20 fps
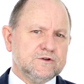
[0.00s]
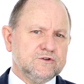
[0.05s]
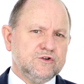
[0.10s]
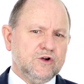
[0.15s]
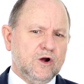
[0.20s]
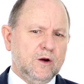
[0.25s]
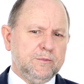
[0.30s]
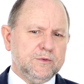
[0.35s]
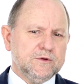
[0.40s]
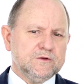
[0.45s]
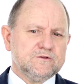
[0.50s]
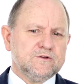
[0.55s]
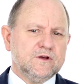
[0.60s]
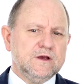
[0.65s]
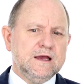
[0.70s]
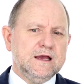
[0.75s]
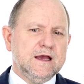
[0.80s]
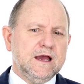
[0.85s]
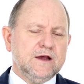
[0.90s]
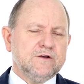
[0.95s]
and shoppers
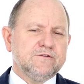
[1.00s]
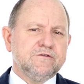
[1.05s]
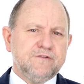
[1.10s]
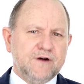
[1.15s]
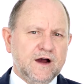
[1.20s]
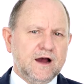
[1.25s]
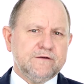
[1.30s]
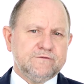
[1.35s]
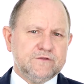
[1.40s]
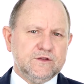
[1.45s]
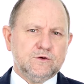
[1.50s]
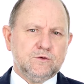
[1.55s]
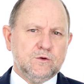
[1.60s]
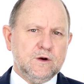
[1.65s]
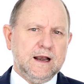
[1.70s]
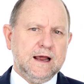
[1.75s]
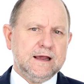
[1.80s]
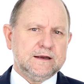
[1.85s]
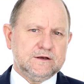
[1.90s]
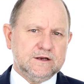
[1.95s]
and five that
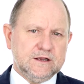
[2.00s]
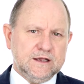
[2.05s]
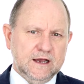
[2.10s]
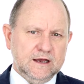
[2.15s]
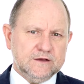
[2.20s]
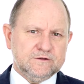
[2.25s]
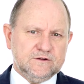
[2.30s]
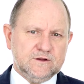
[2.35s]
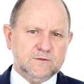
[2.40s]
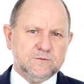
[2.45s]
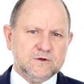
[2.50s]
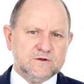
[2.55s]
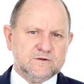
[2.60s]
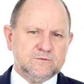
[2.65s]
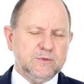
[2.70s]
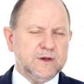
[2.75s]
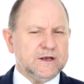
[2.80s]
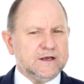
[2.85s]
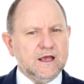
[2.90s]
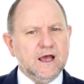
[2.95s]
relate to customers,
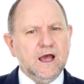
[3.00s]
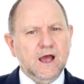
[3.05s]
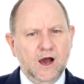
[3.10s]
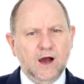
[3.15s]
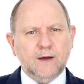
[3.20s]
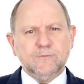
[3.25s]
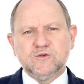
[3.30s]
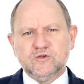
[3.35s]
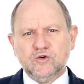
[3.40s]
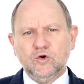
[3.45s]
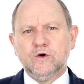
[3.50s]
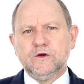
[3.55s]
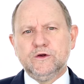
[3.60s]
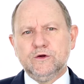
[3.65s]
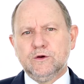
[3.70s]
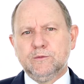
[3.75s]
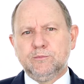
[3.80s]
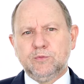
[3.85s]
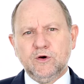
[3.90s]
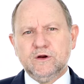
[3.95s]
but I'm sure
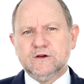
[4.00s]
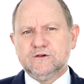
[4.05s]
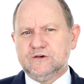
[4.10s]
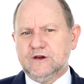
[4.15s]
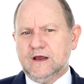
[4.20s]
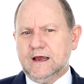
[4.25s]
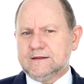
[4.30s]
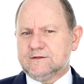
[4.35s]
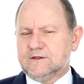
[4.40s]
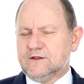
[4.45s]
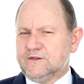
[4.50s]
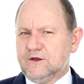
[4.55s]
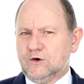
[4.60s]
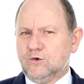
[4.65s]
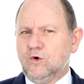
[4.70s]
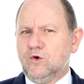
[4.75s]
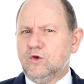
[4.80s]
you'll appreciate that they're